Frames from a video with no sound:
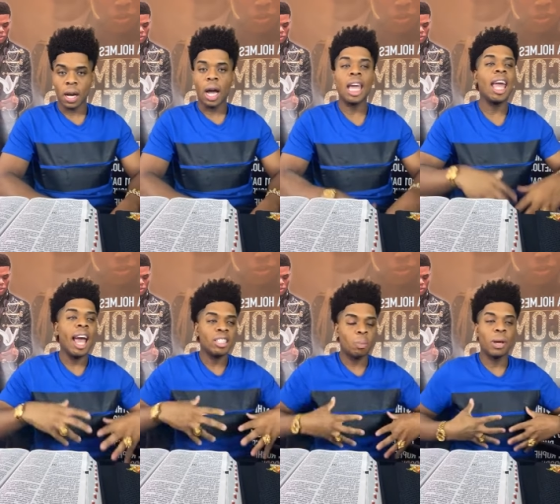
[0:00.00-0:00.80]
He
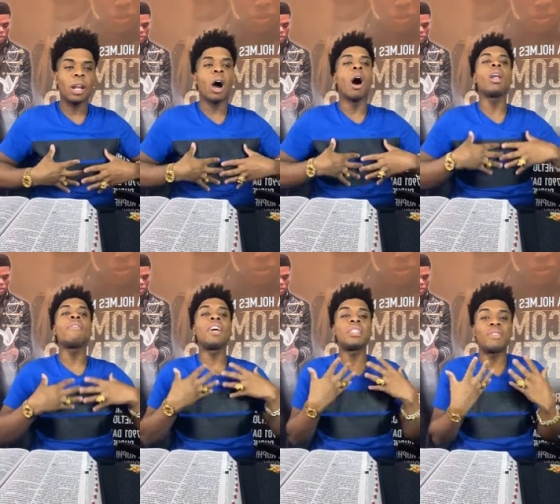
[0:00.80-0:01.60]
has put all of
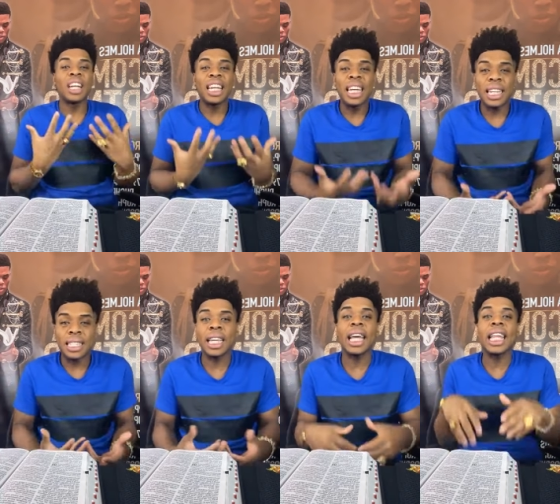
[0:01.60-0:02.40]
his
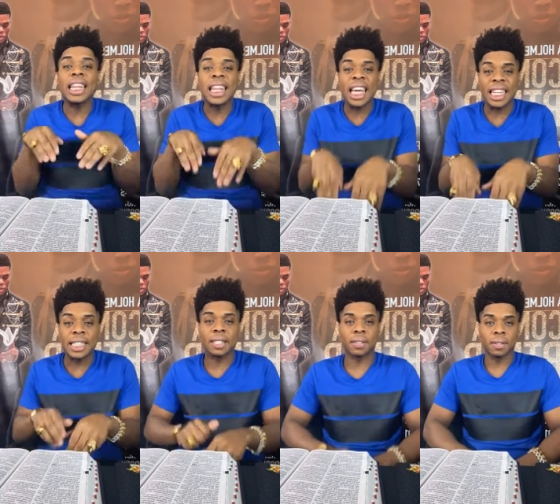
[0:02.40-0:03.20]
validity in
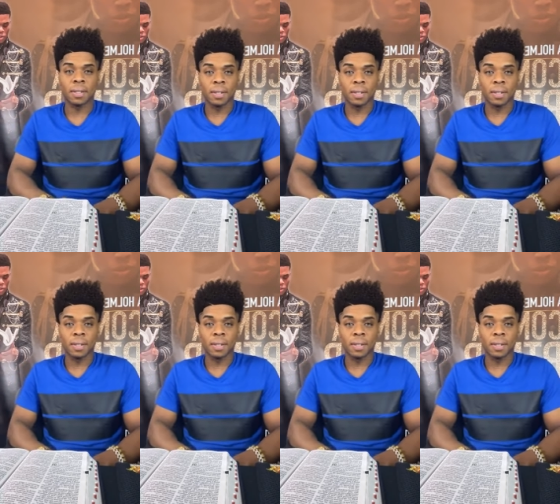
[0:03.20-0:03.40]
this.